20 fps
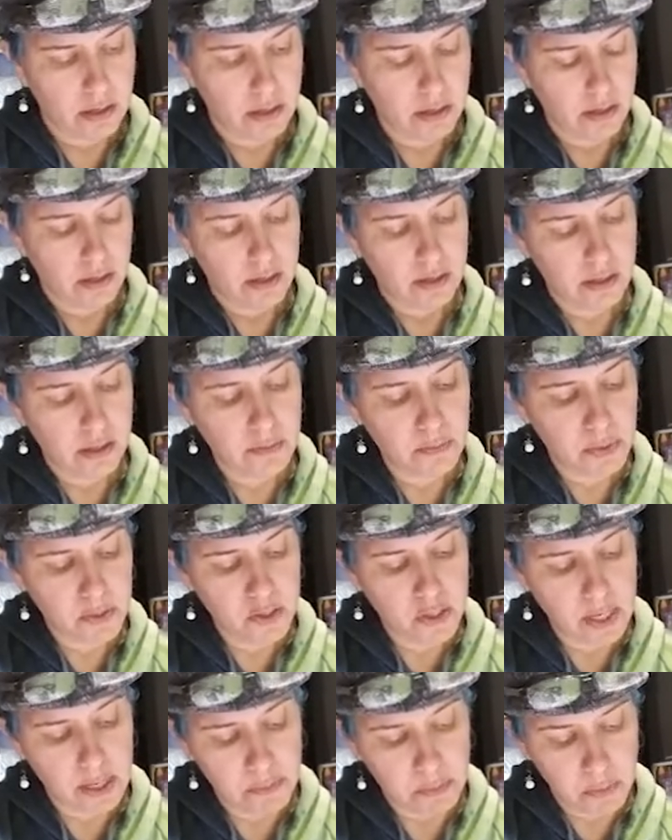A simple
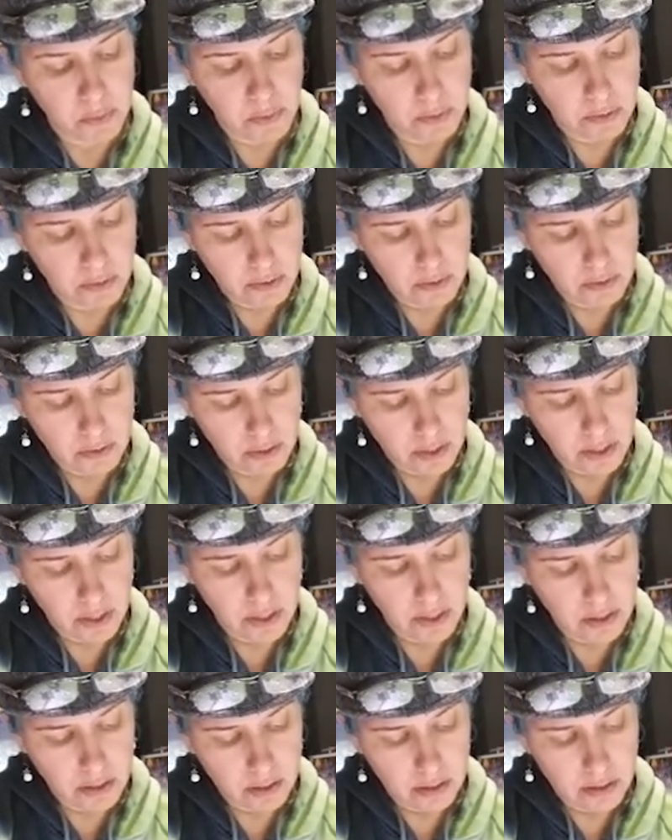shape.
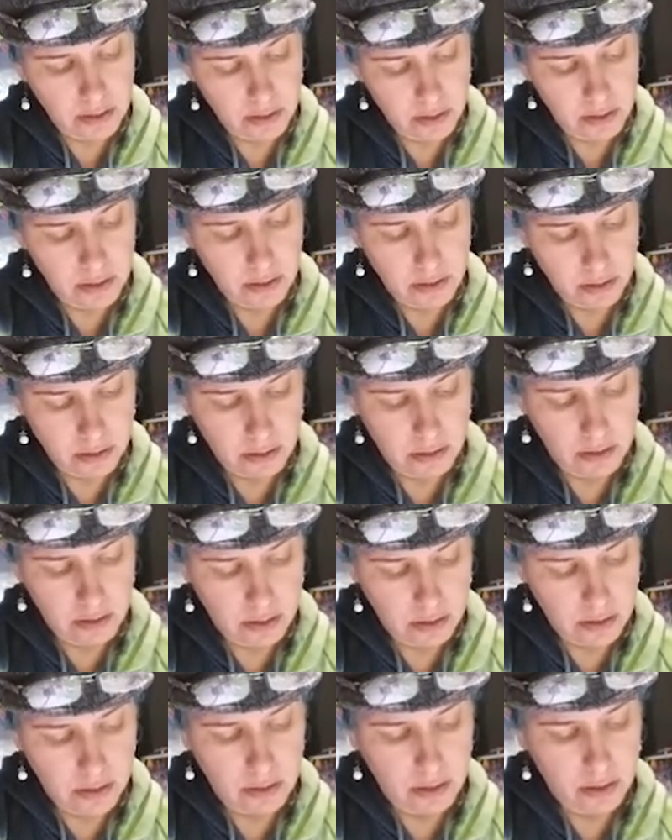Okay?
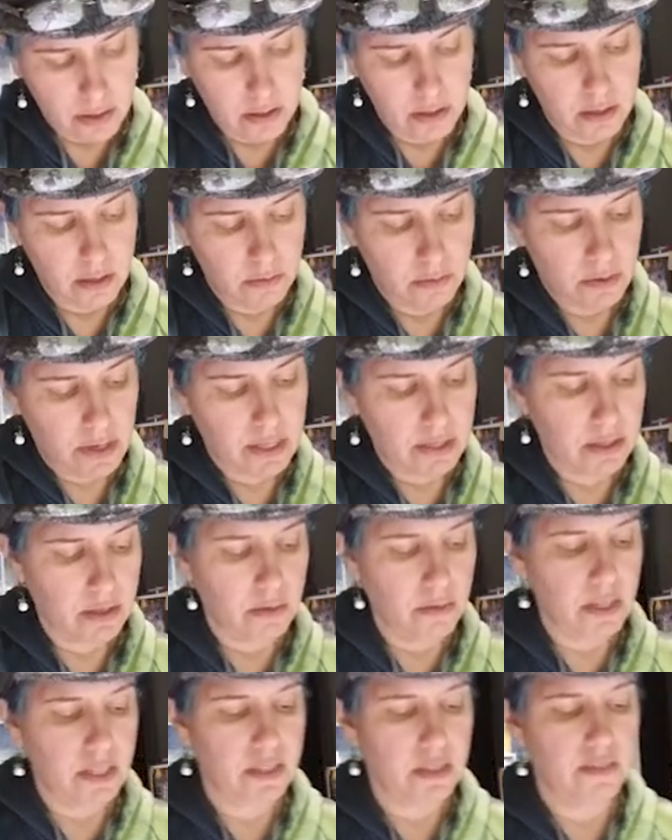Erase the
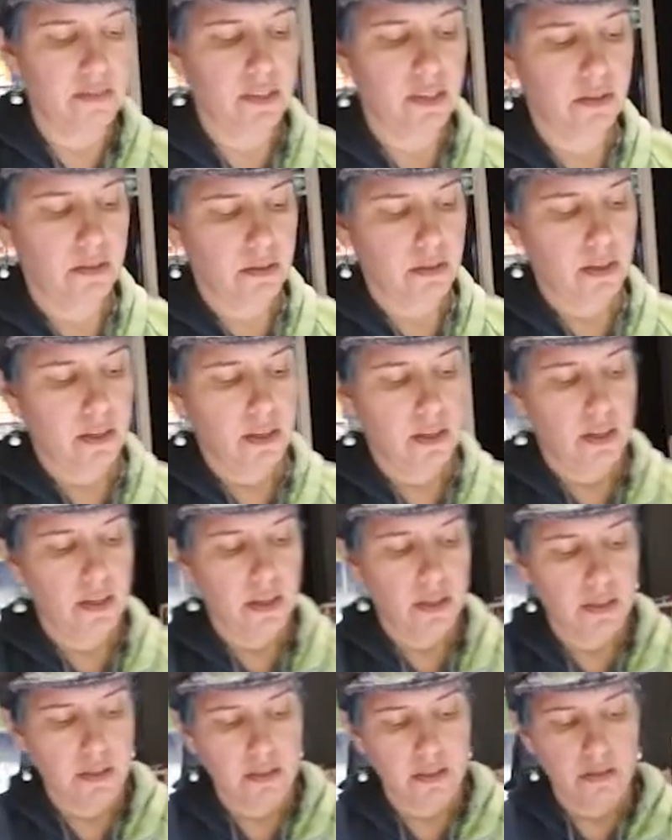rest of you.
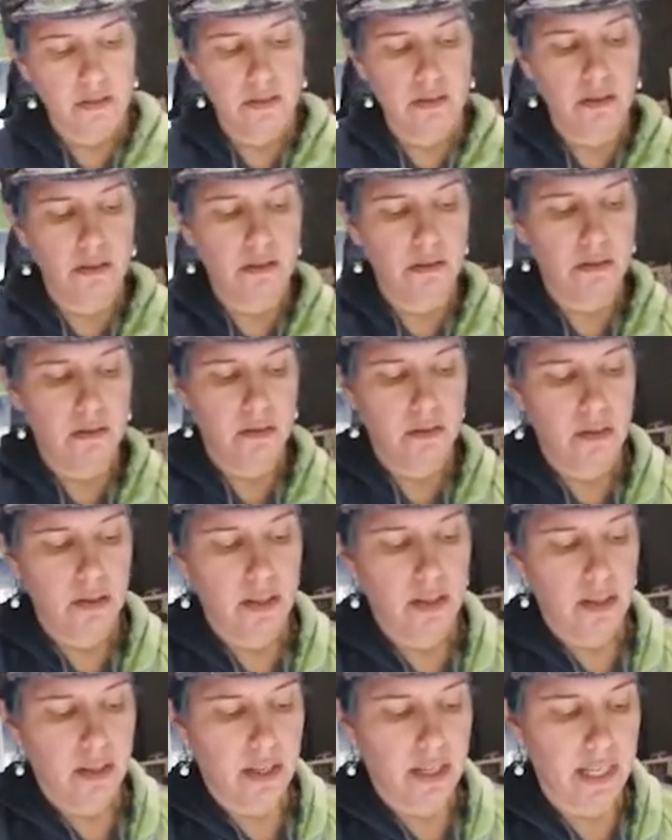So,
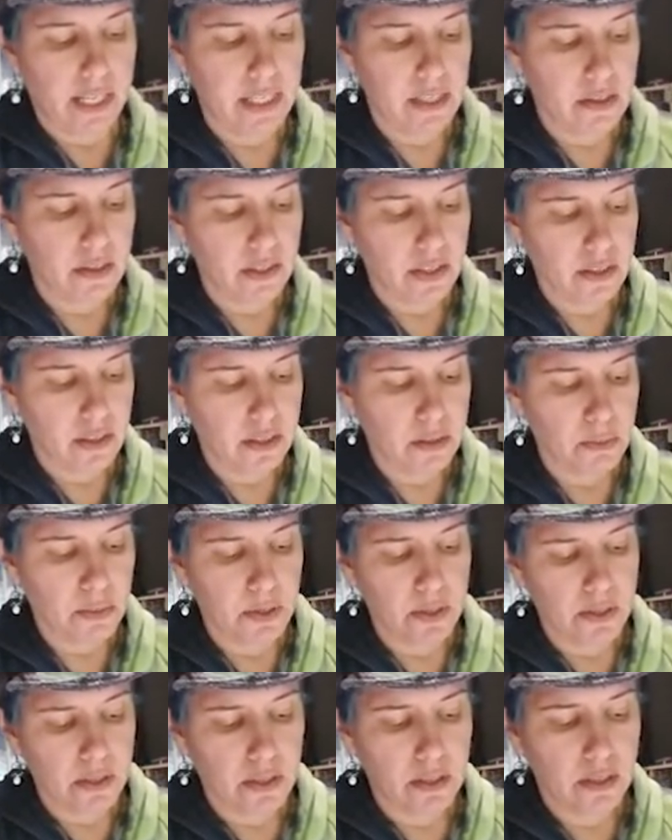I know that this
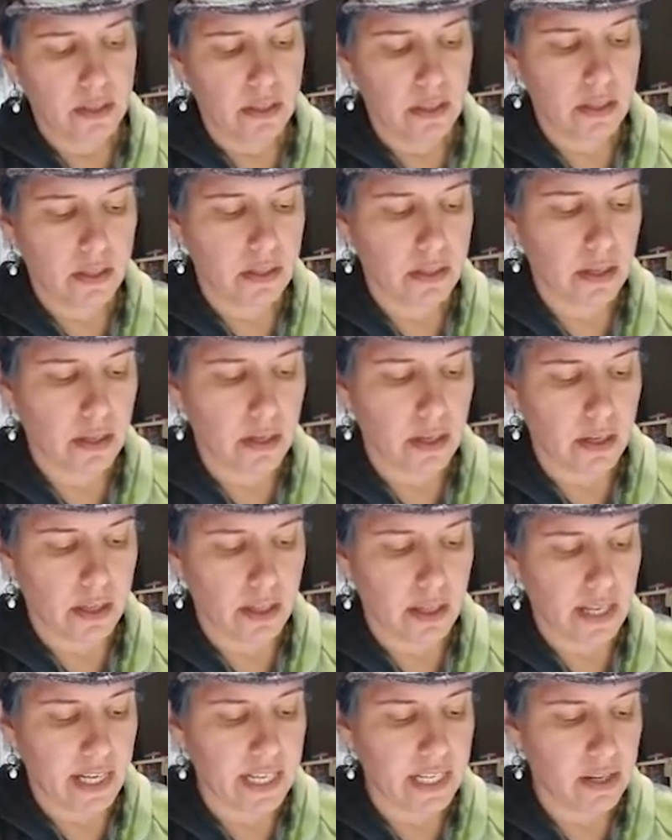person is this tall.
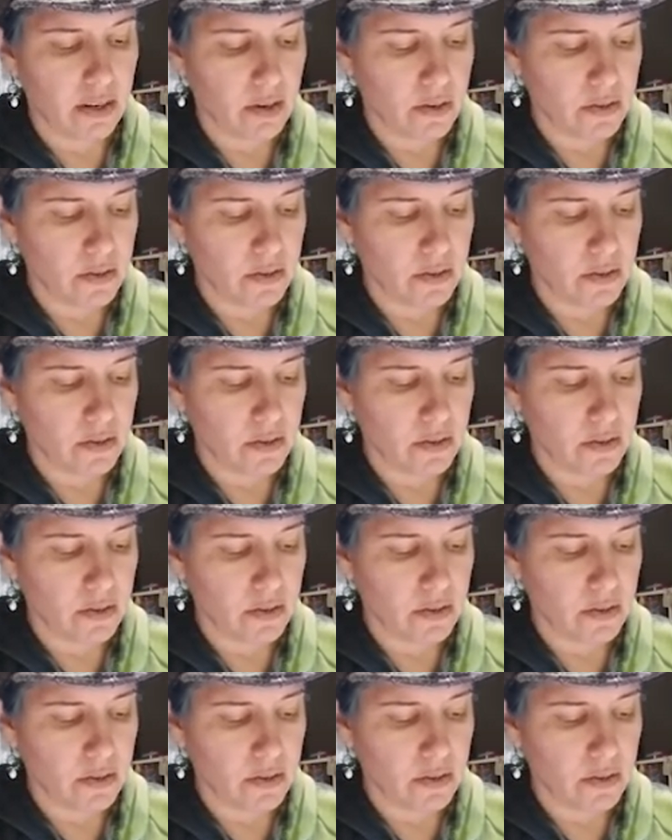I know